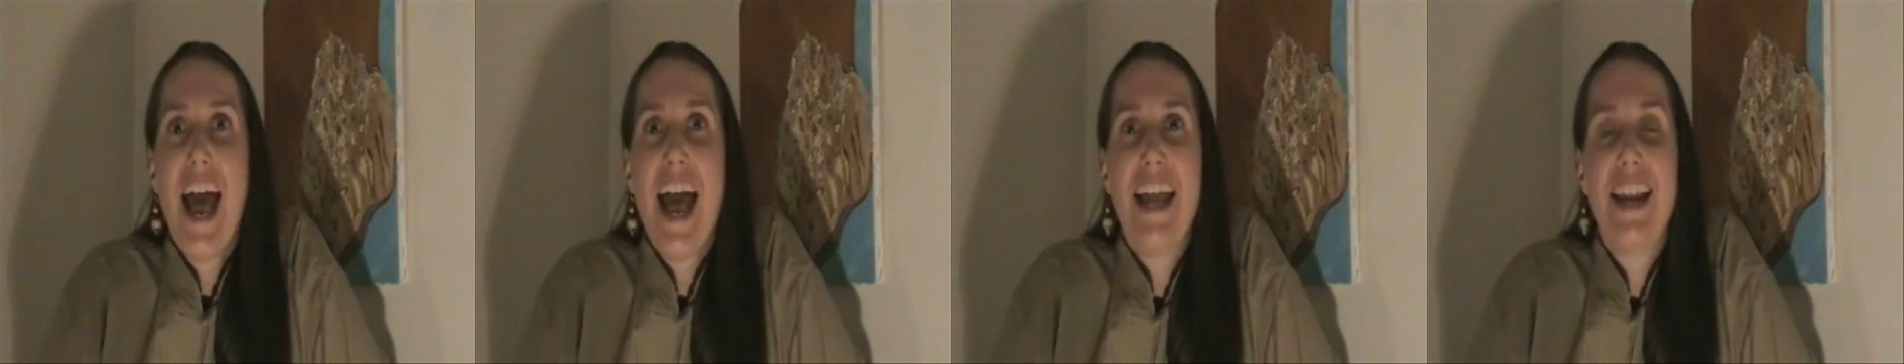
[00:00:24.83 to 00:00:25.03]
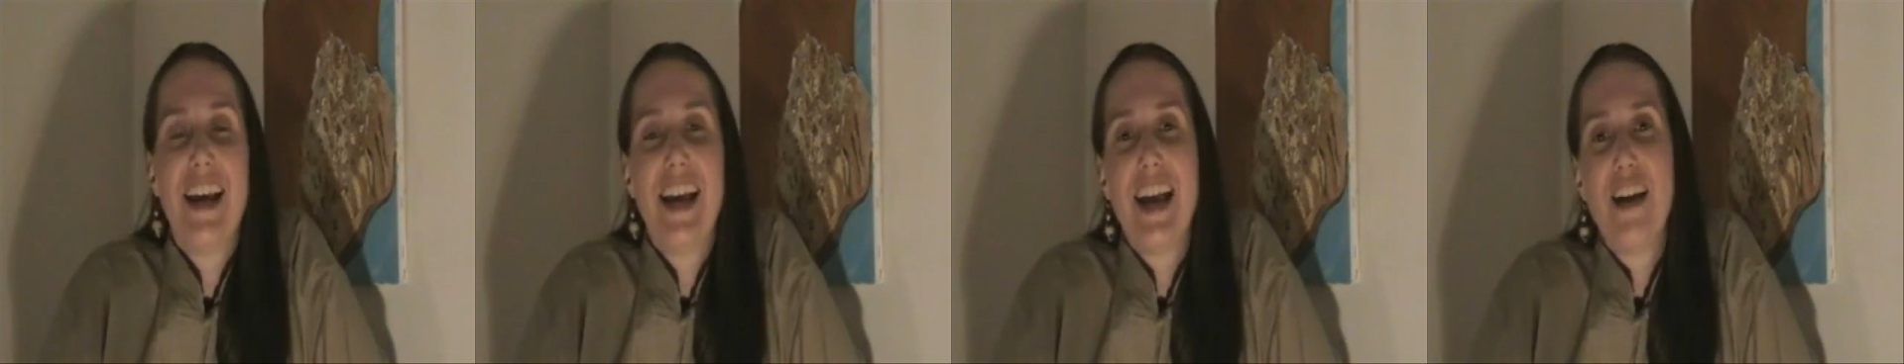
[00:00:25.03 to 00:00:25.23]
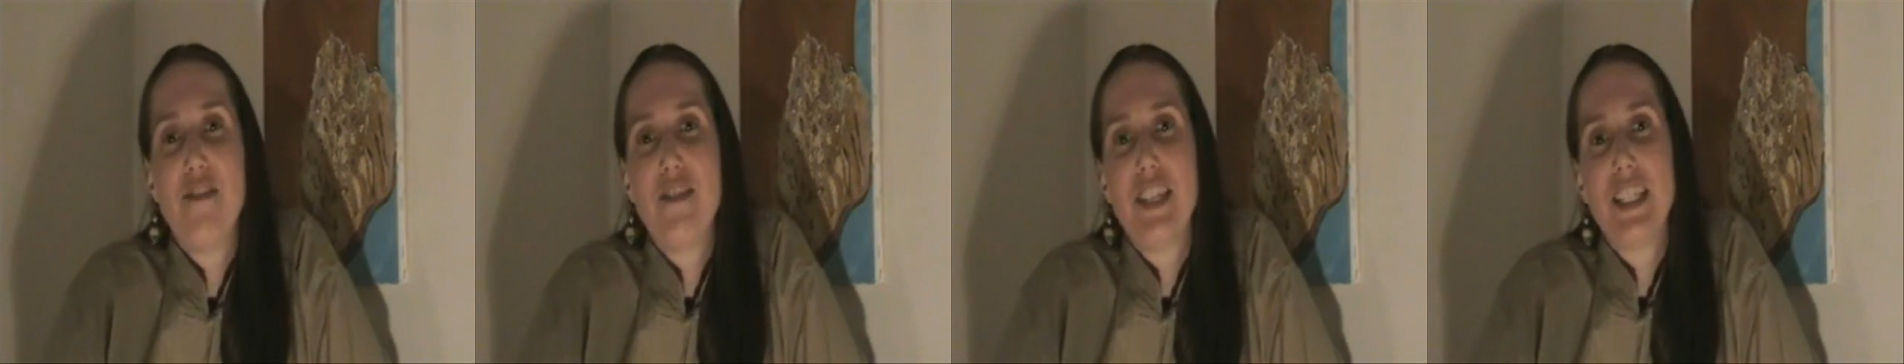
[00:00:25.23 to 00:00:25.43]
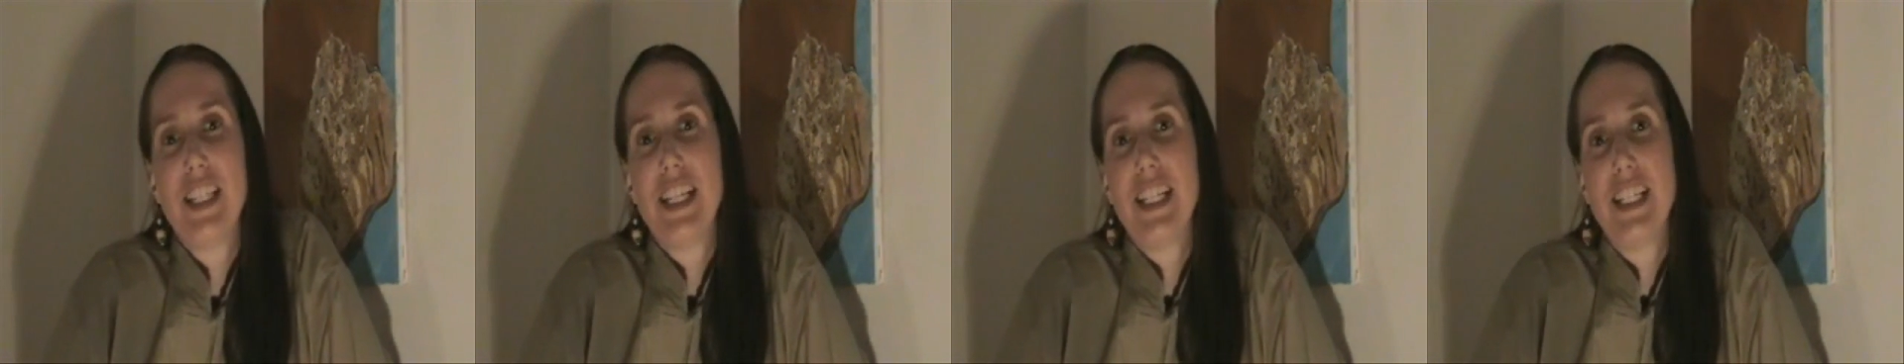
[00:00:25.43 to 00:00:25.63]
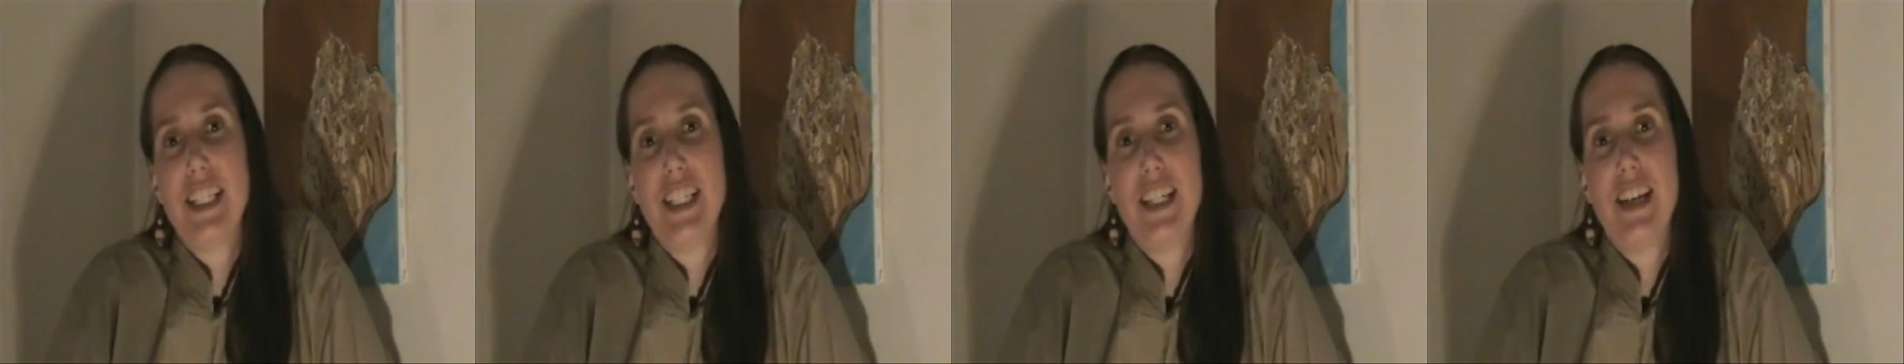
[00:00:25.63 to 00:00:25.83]
And I have this
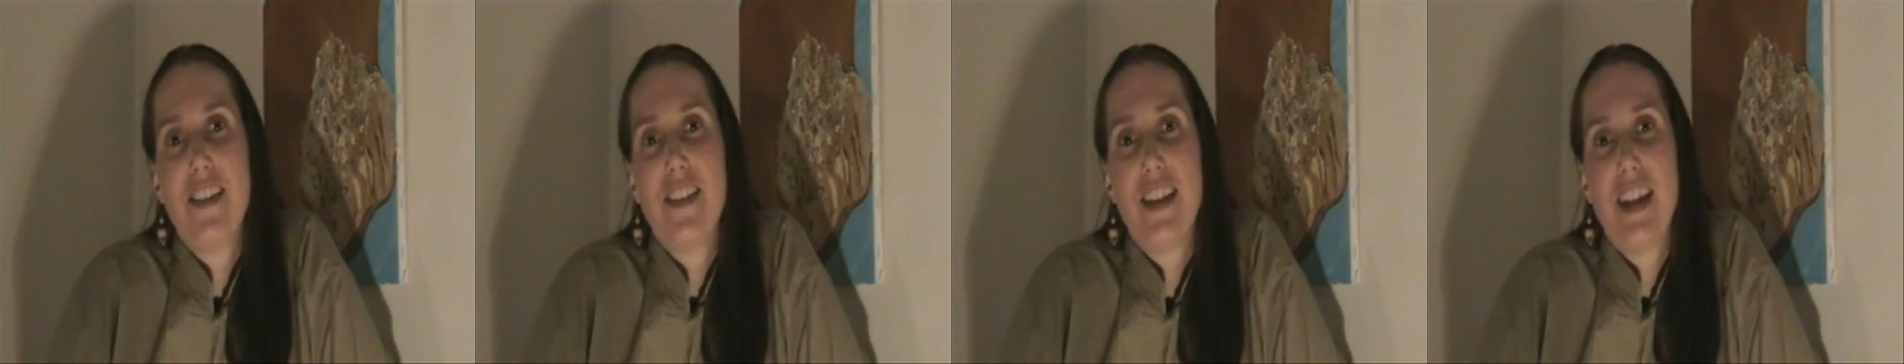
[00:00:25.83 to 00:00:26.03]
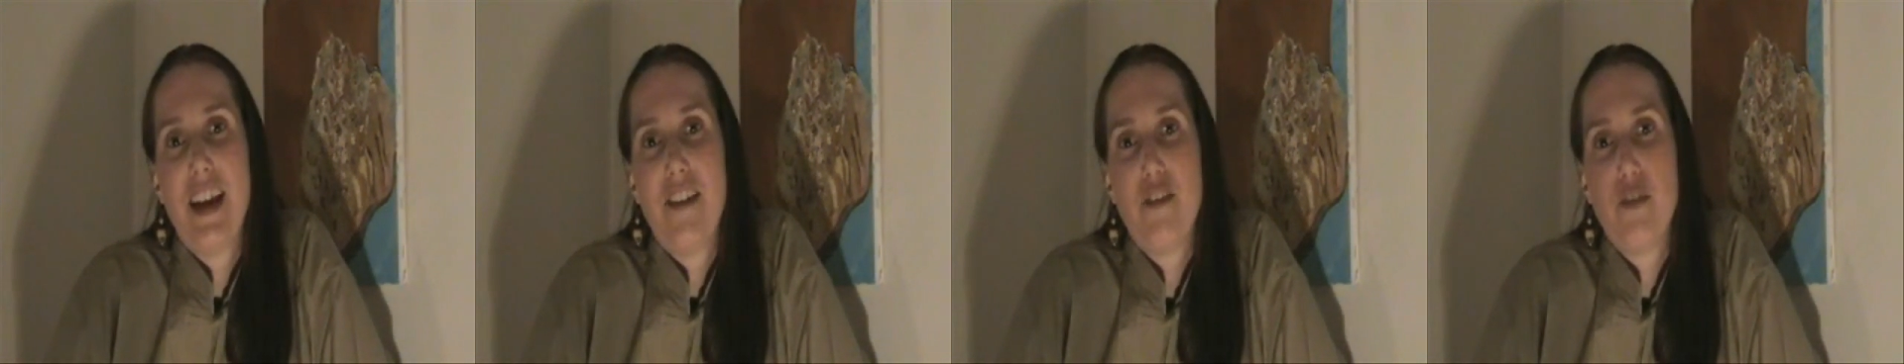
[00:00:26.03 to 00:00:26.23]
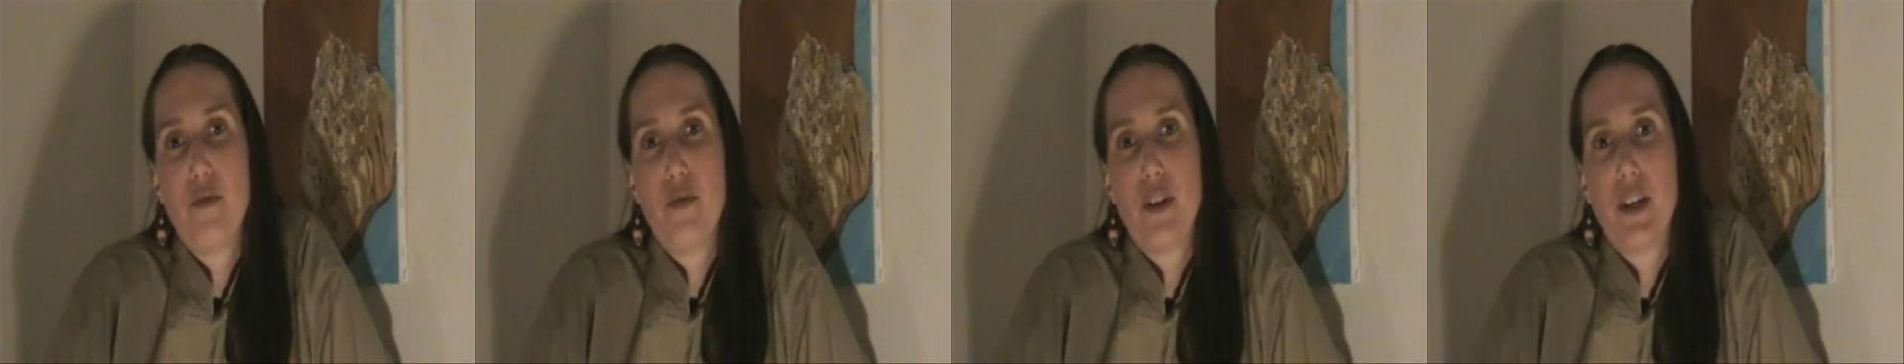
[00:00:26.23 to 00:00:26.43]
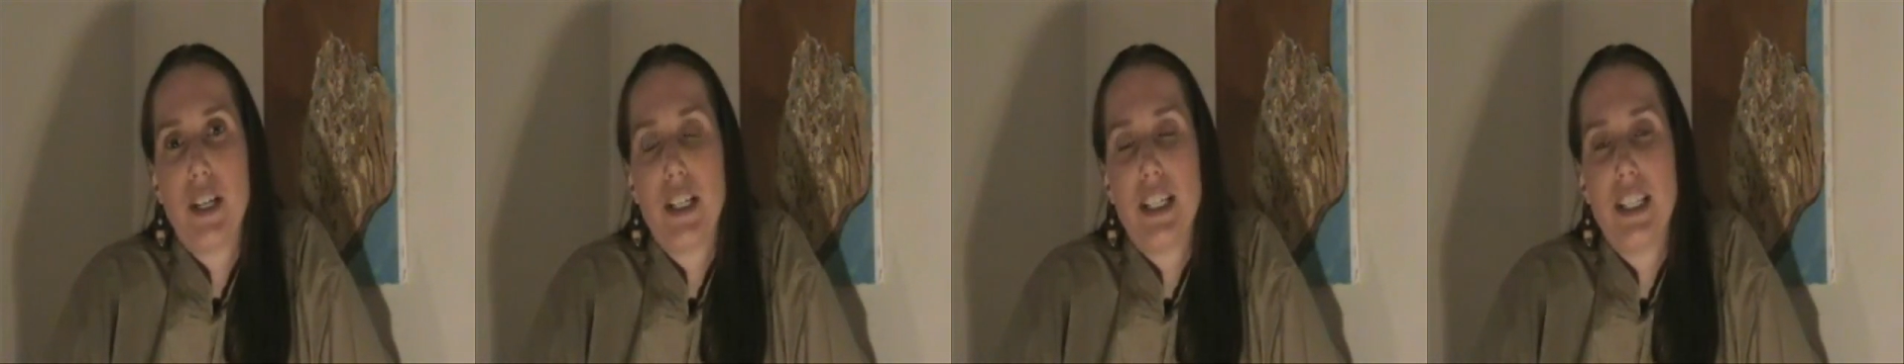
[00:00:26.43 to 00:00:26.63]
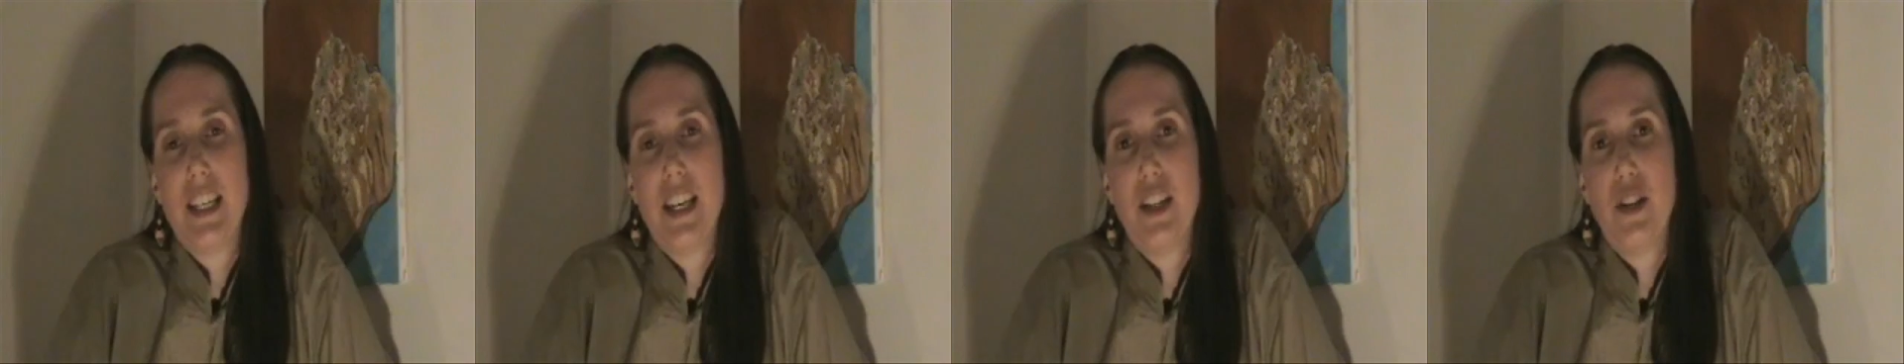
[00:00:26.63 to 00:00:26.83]
idea that everyone
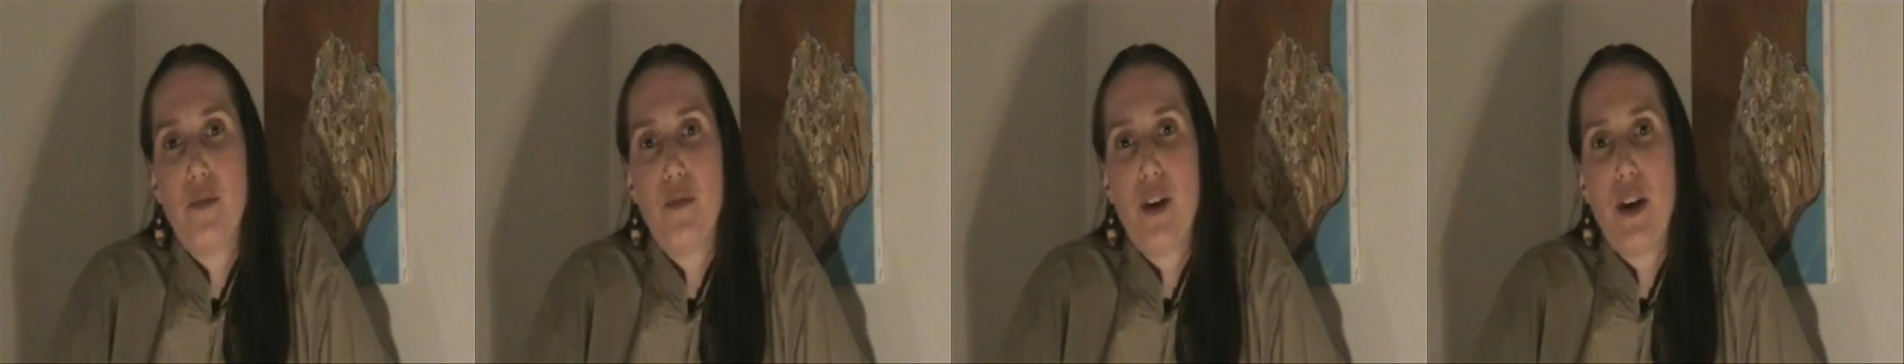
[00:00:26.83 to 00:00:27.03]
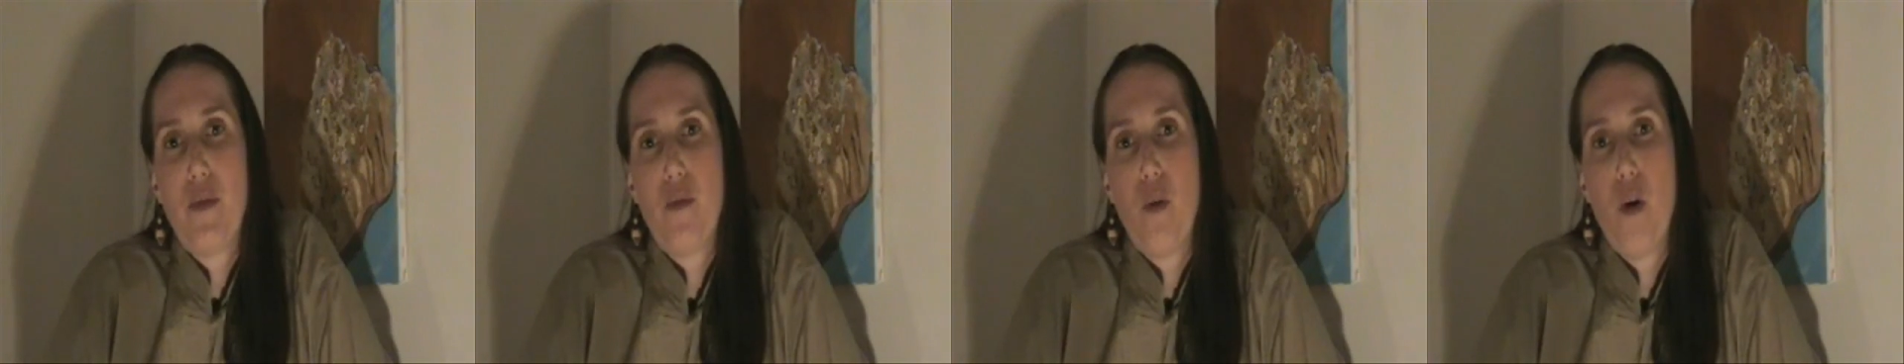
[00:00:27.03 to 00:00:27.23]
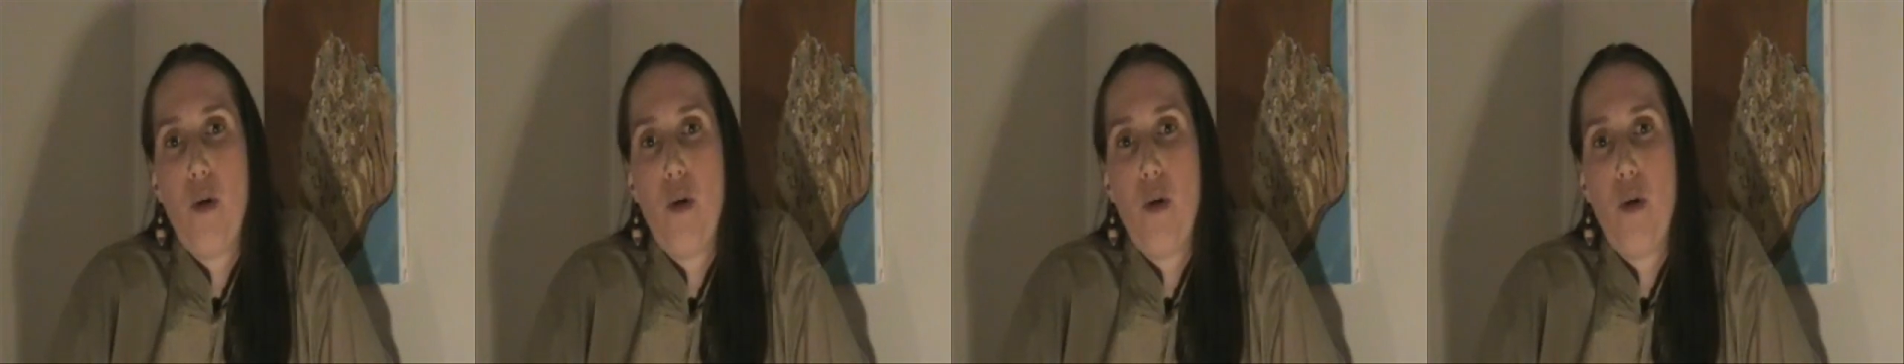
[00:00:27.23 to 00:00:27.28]
could celebrate